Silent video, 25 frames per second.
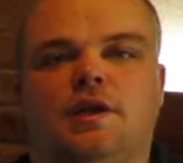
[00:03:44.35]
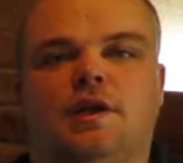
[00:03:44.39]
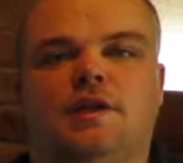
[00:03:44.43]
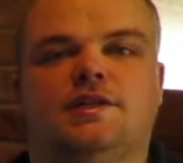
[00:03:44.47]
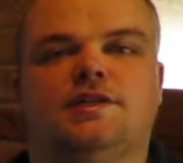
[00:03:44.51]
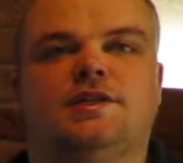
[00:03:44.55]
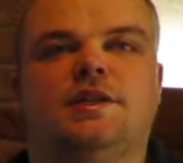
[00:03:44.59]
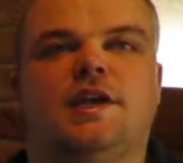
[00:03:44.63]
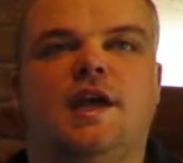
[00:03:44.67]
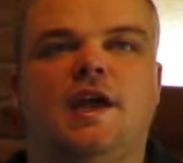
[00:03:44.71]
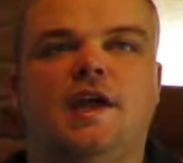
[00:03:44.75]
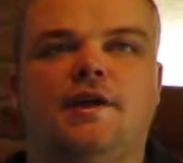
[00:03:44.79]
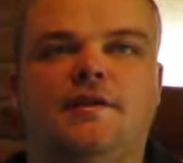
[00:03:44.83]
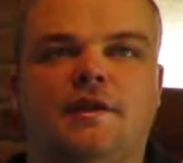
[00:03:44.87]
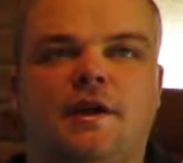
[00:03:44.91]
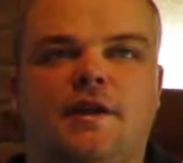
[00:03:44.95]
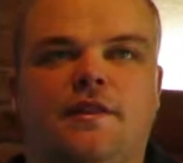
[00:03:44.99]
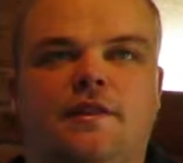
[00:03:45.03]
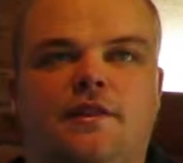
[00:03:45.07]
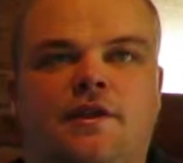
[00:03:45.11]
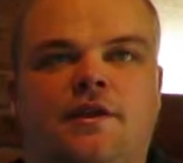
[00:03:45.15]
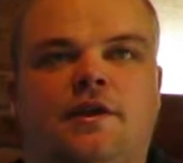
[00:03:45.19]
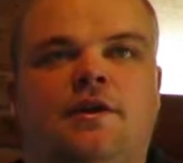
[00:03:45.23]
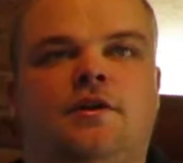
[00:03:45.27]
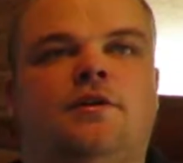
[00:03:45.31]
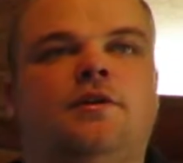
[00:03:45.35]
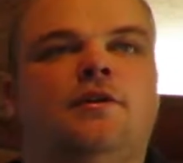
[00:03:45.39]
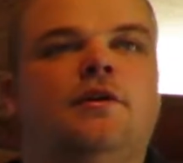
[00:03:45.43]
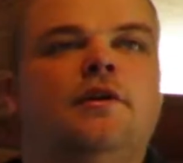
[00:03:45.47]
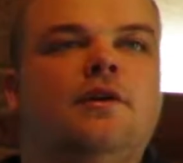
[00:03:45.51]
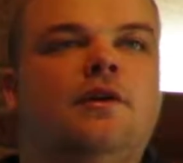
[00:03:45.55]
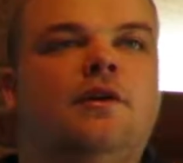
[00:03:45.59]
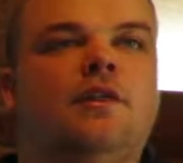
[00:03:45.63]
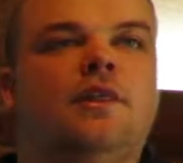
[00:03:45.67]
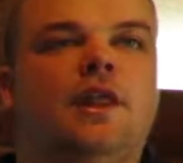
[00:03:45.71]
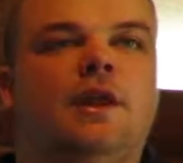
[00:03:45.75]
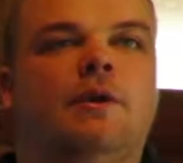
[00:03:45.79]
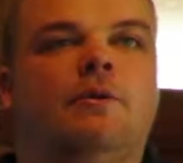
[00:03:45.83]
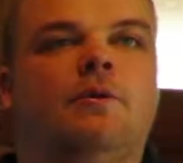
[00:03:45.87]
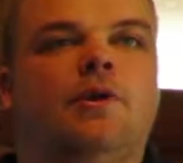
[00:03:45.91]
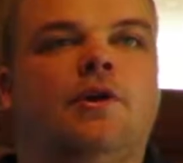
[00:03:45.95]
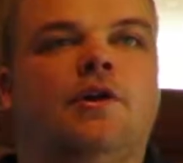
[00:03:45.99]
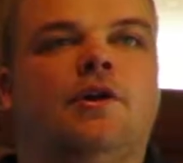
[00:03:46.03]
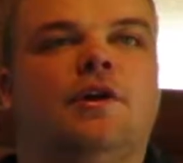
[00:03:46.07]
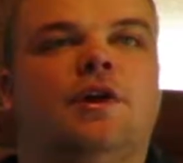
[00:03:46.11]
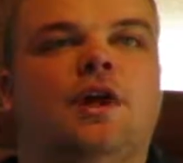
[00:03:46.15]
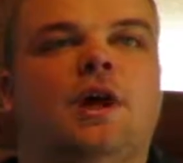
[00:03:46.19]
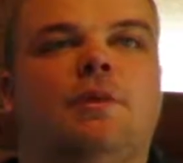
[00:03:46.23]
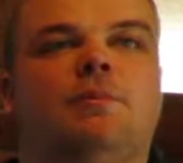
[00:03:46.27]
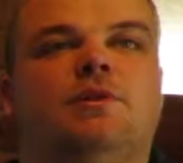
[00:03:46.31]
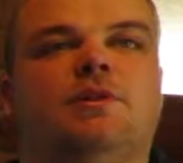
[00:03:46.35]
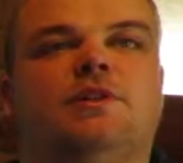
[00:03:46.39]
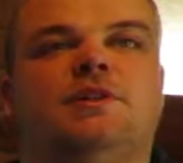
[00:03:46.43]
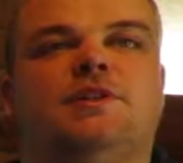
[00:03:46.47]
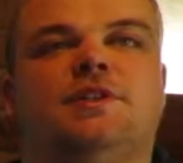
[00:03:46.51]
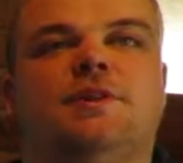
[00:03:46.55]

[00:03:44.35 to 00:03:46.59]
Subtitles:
In saying that though, there were a couple of